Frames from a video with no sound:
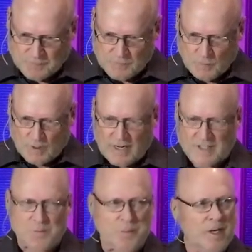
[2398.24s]
where God
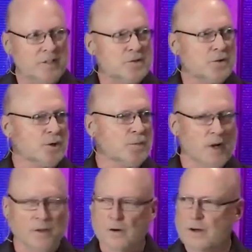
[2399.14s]
speaks through your
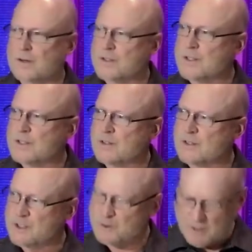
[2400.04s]
brother or your sister has
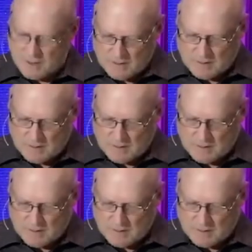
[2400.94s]
just been,